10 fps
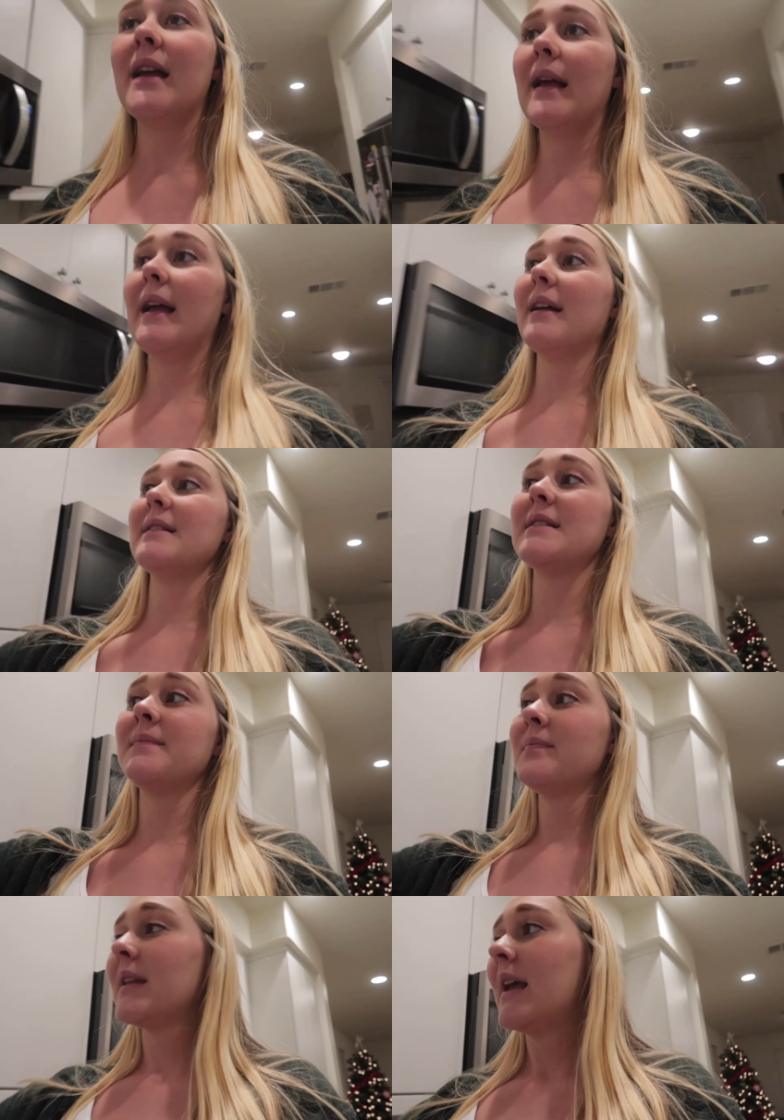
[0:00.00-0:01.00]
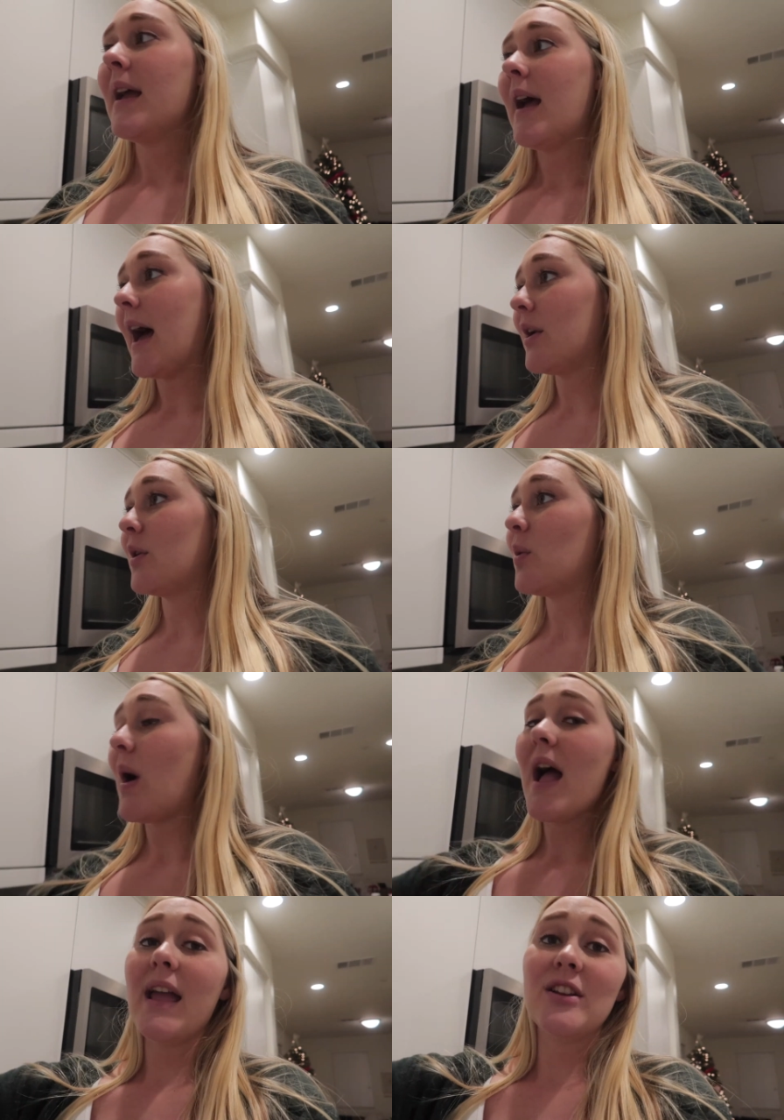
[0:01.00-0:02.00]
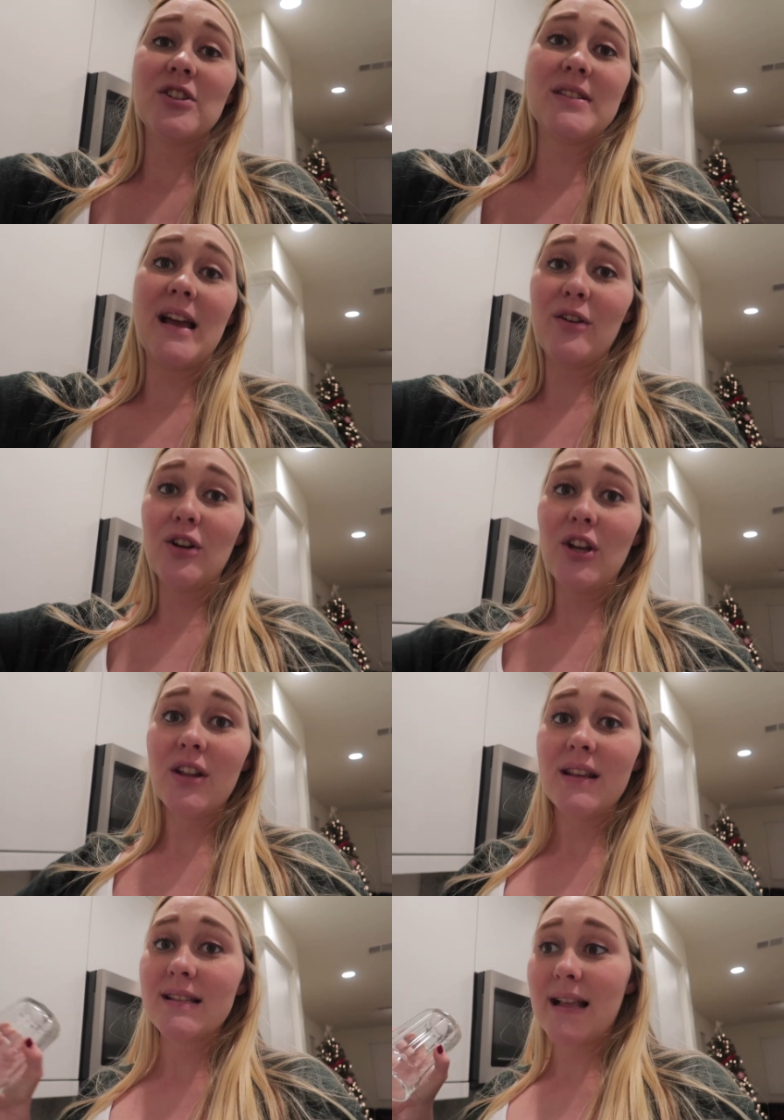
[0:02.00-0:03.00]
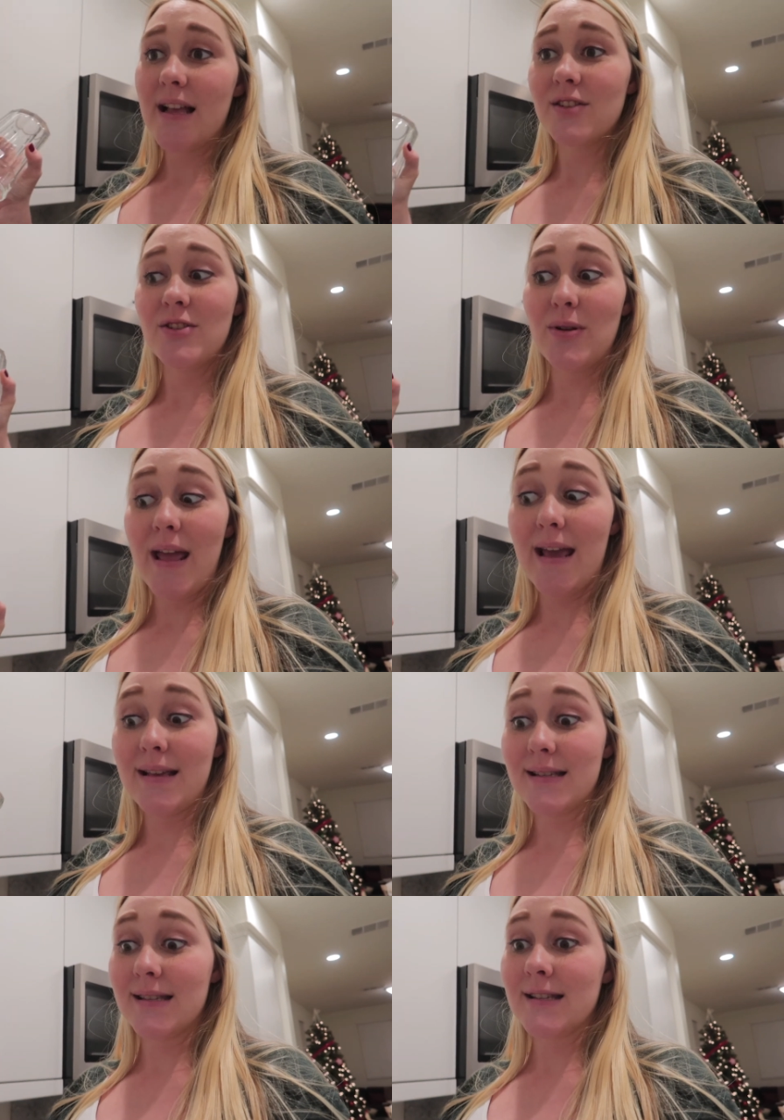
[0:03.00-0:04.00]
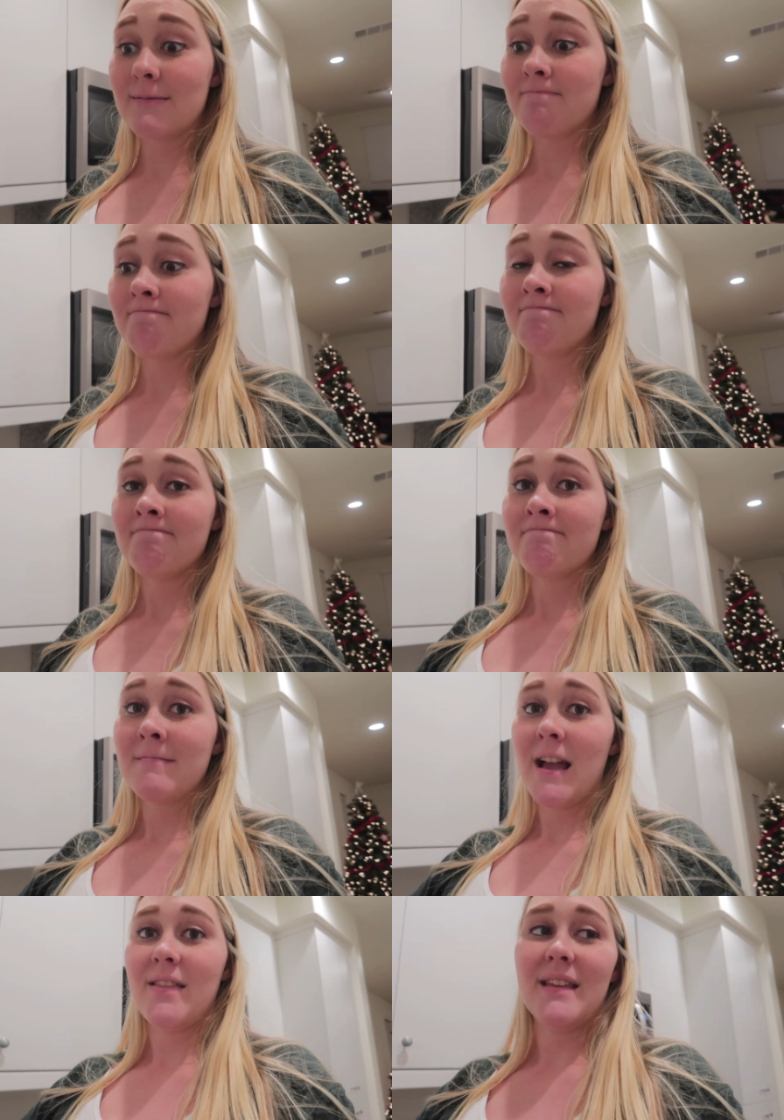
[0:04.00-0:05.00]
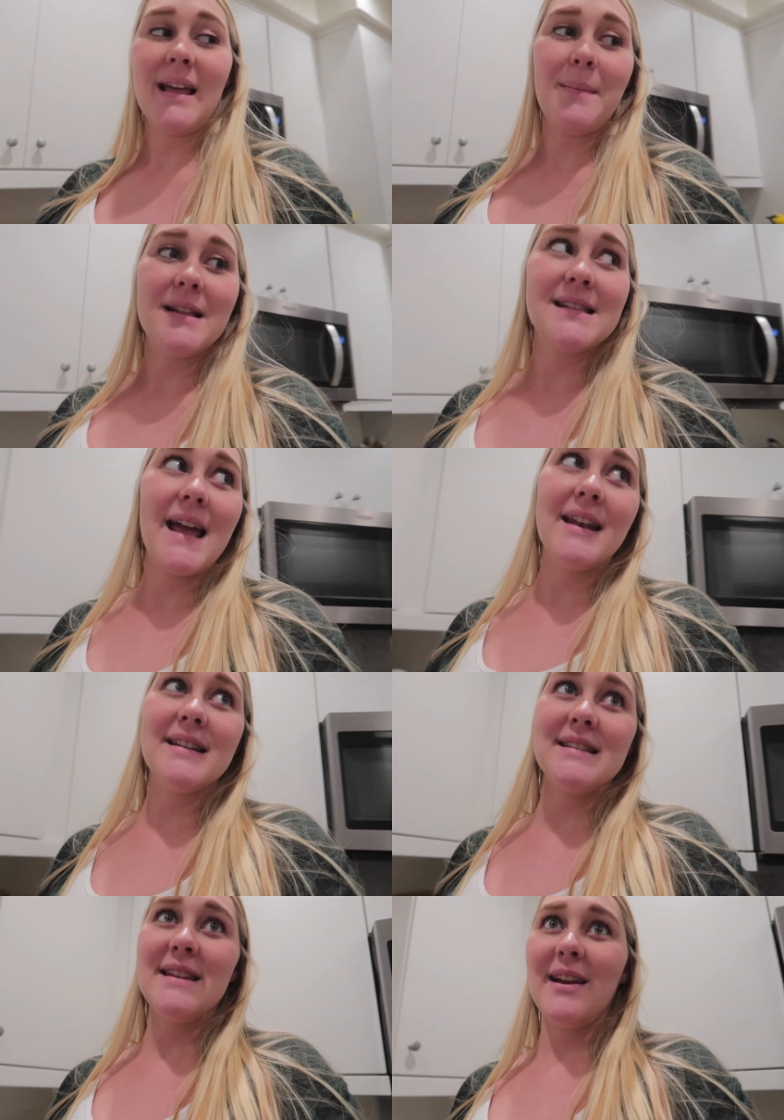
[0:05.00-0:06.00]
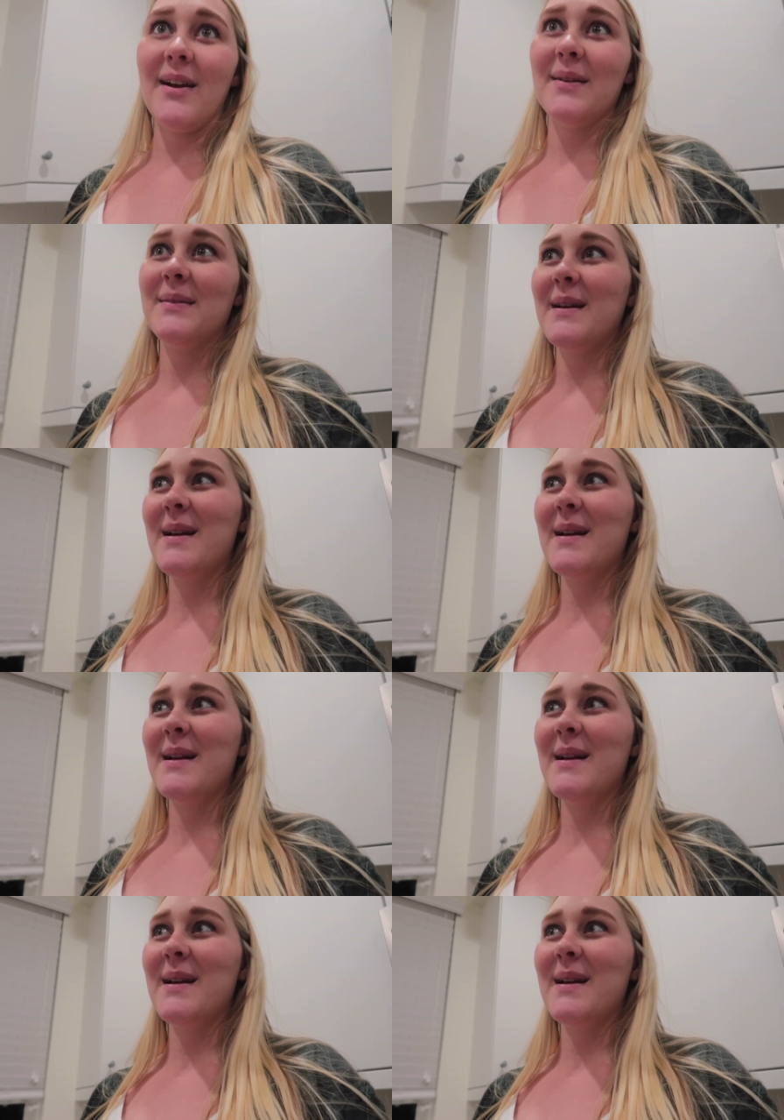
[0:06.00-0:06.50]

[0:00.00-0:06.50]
And I don't know why, it just sounded good these last 2 days. I think that means the end is near.